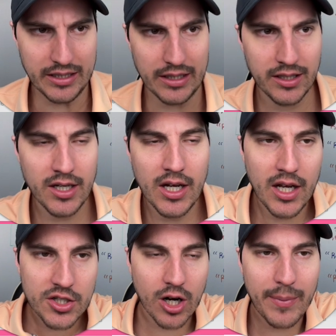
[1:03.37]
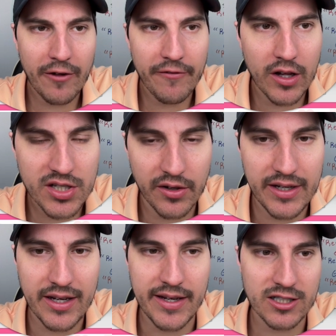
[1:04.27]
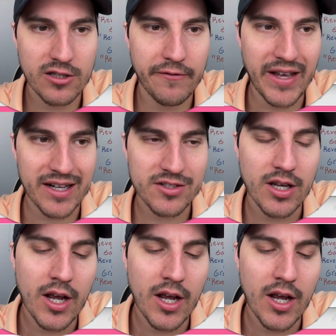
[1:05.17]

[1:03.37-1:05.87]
let's talk about volatility index, the VIX.